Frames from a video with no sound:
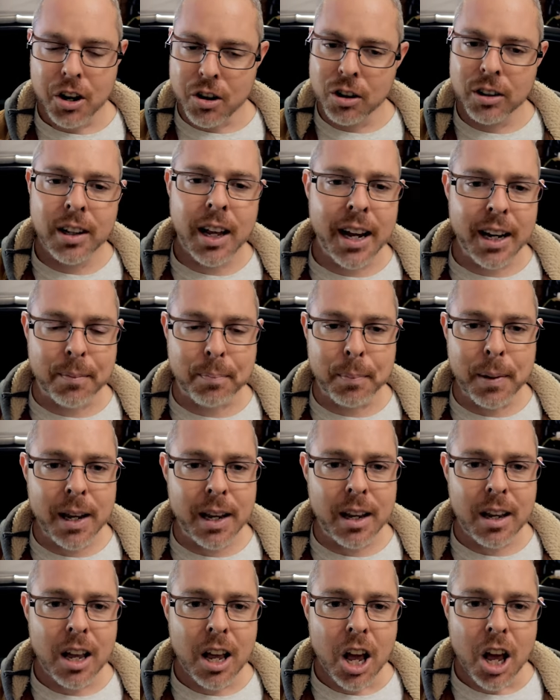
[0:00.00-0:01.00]
you're like
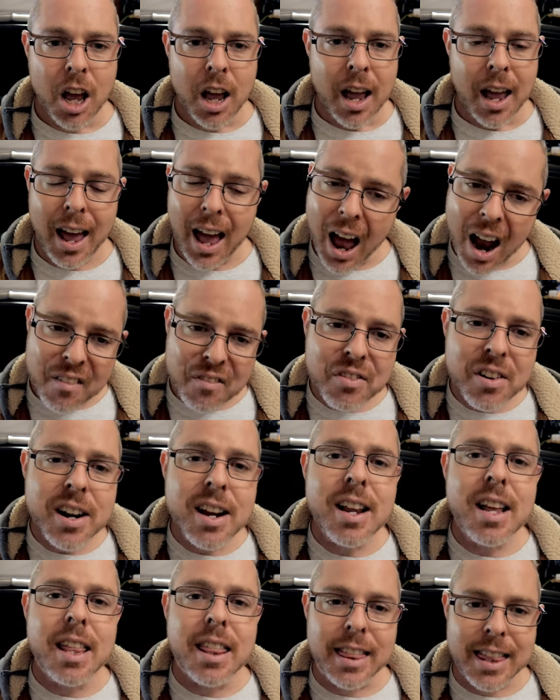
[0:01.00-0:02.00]
me.
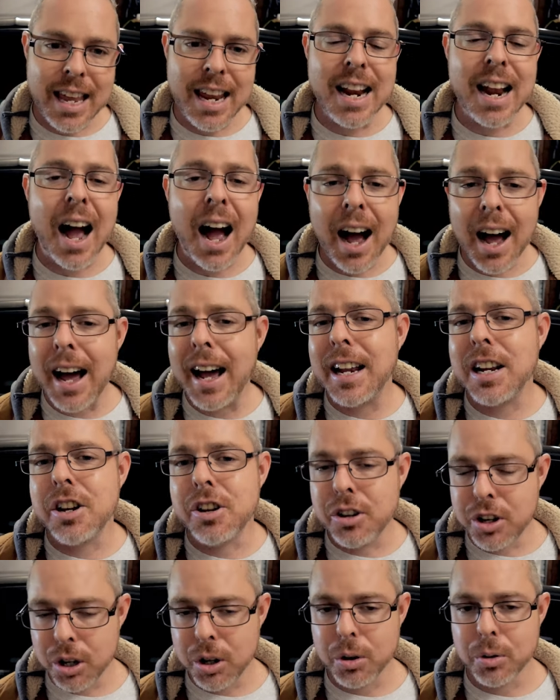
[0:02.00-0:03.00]
Everything I
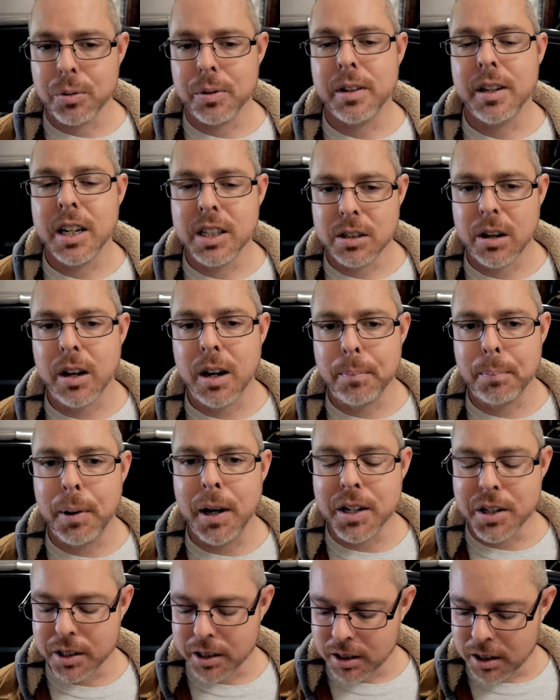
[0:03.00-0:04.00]
do is on a
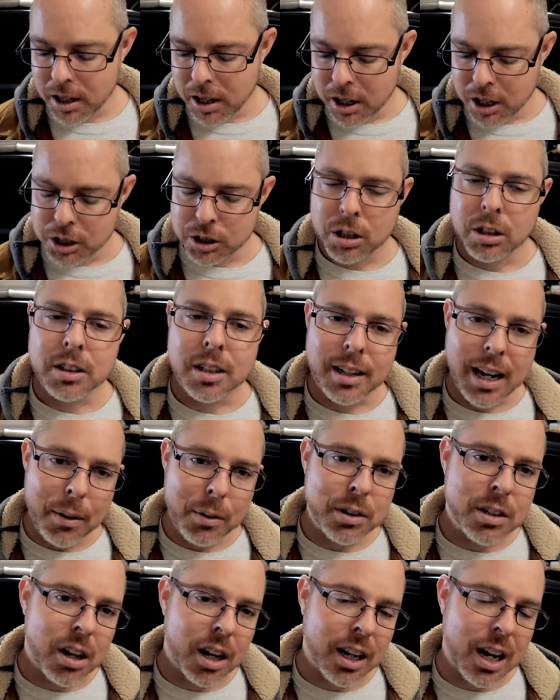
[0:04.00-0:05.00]
budget. So today
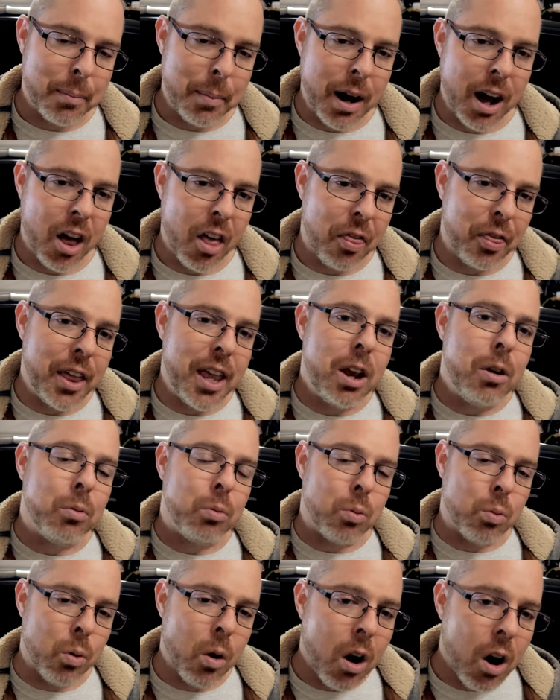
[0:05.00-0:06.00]
we're talking about the
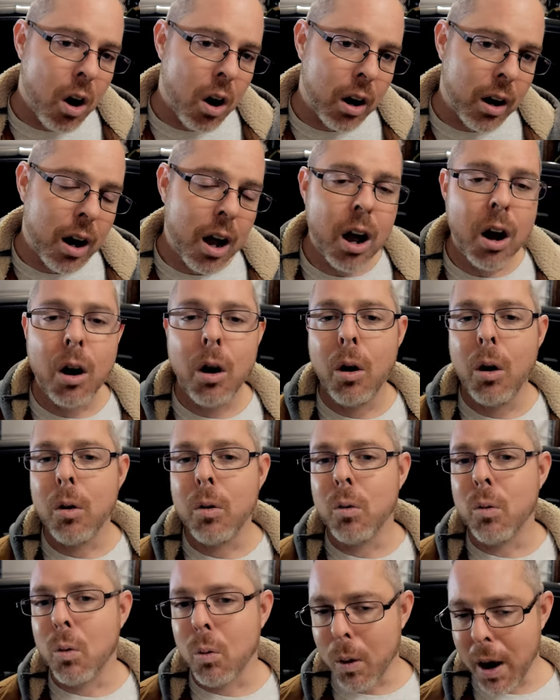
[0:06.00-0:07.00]
wrong
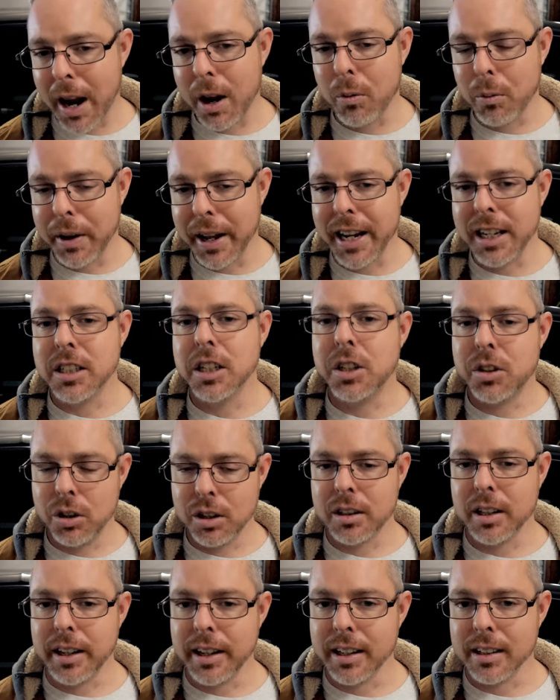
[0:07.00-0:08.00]
right way to
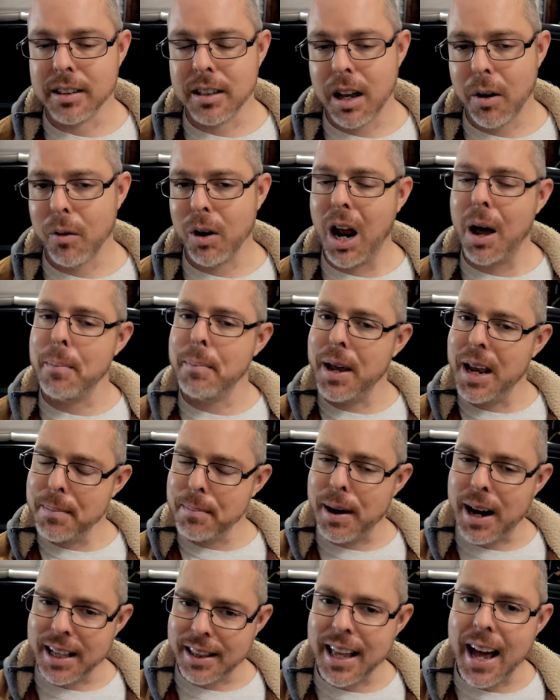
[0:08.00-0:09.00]
do things. And what I
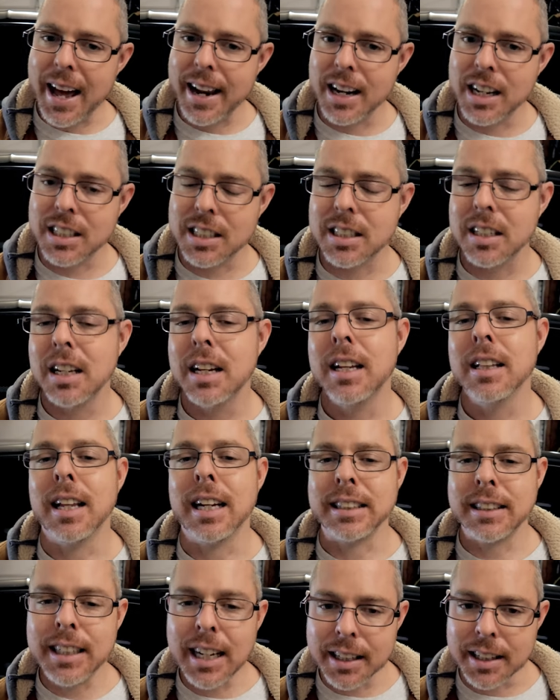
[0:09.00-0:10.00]
mean by that is,
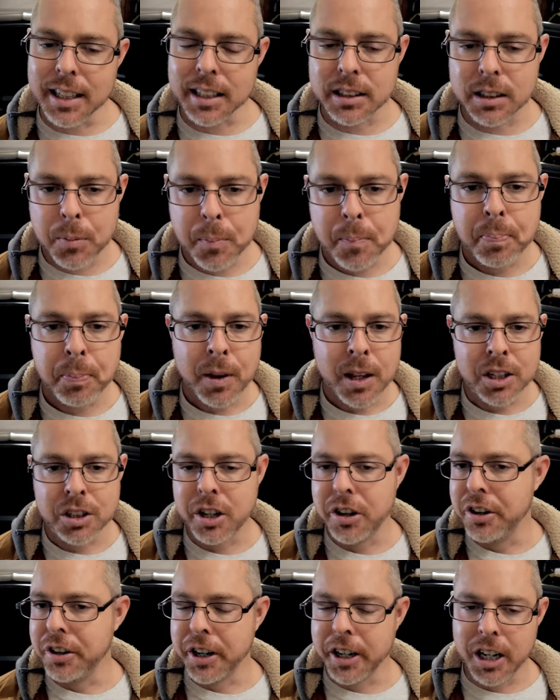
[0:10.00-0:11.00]
like say this,
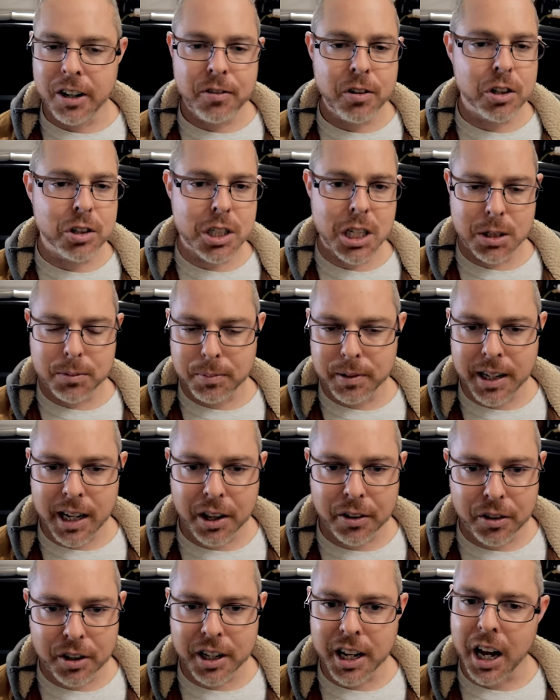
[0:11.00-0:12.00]
so you're getting a fuel system
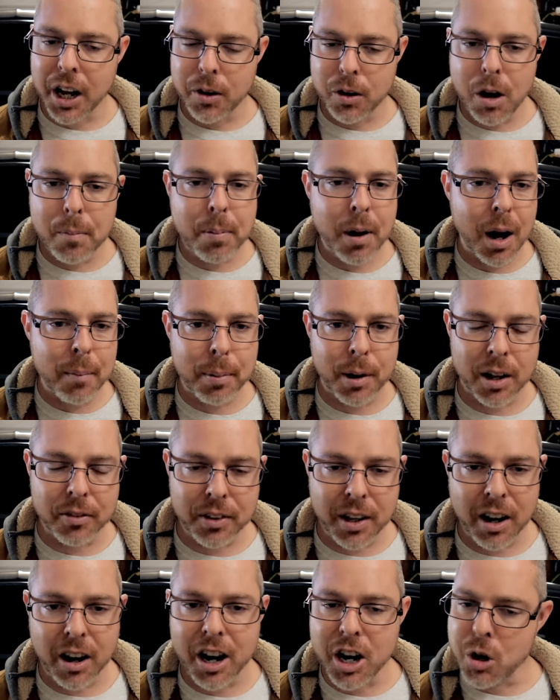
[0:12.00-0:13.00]
together, you got a new pump on
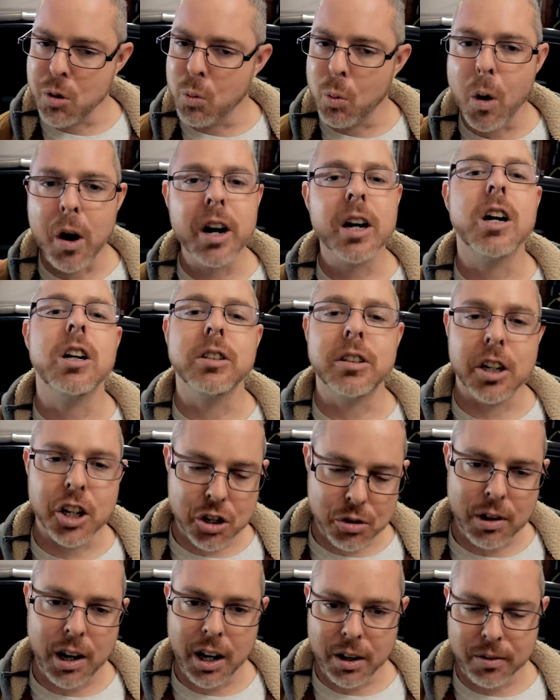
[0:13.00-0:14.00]
there and you wanna to go to the
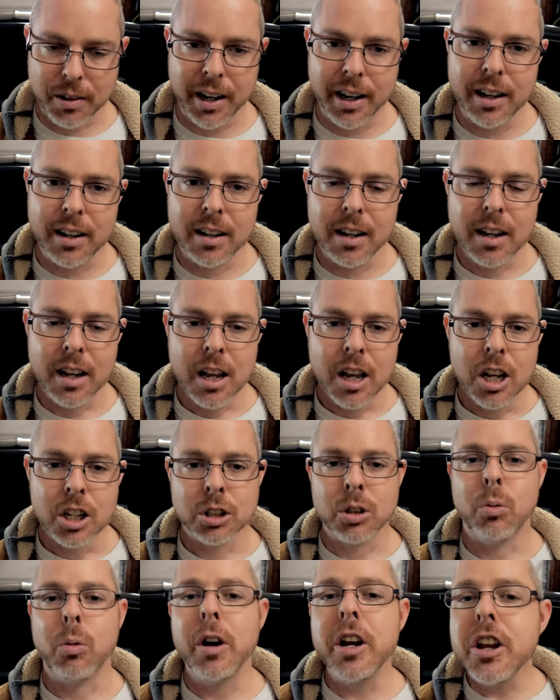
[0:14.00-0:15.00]
track, right?
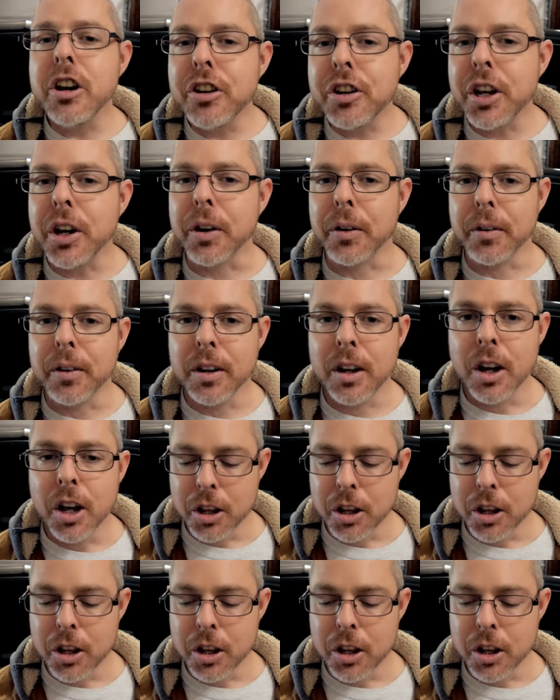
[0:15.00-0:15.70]
So what do you do?